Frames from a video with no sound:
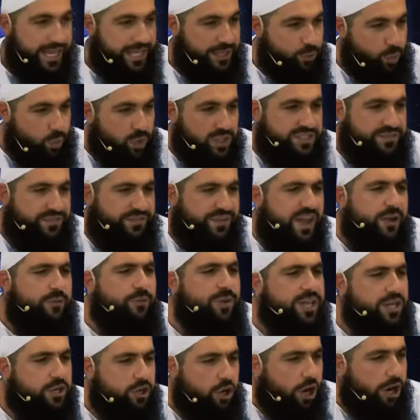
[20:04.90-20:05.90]
It was
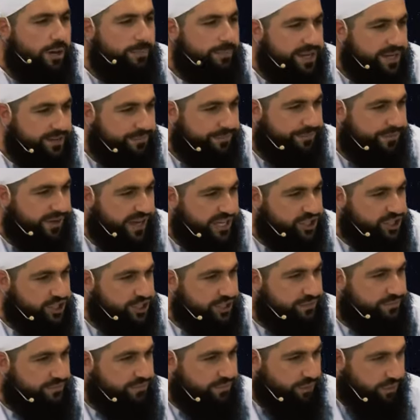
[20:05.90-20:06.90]
very common
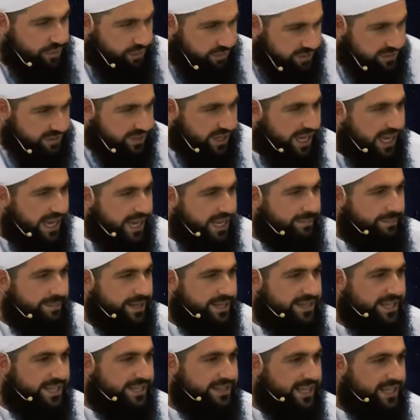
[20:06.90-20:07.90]
fashion for the
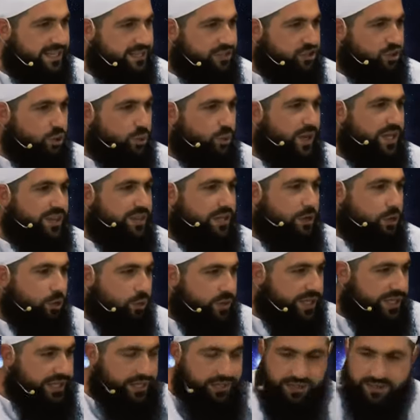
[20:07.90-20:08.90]
Sahaba that they used to wear the
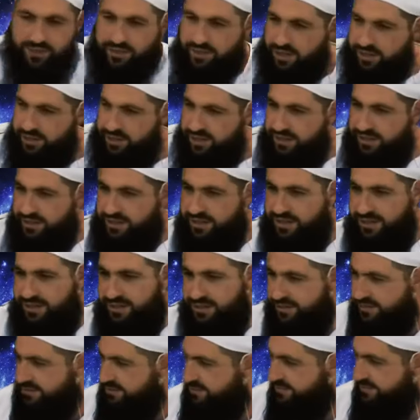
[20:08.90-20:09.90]
lungi. You know, the,
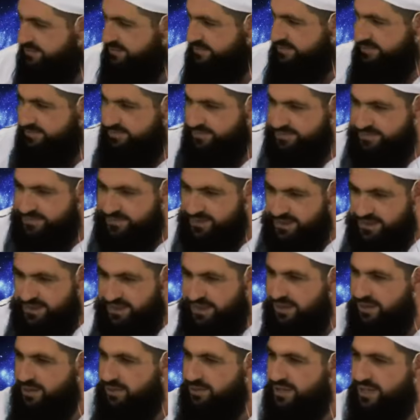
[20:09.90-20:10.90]
uh,
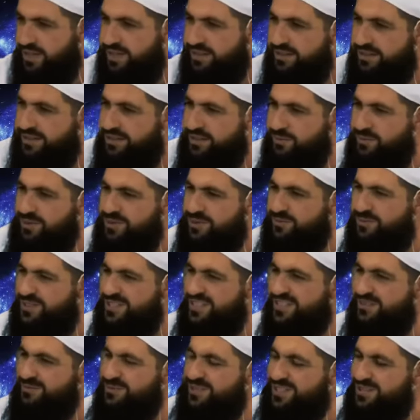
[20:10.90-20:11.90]
the lungi, the, the what,
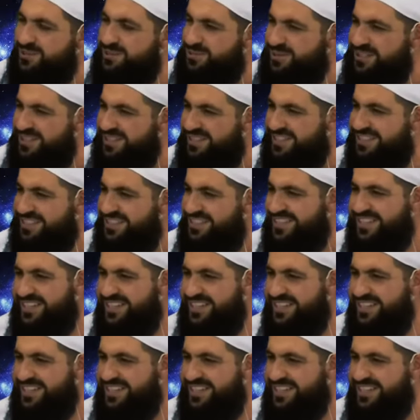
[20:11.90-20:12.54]
what's, what's it called?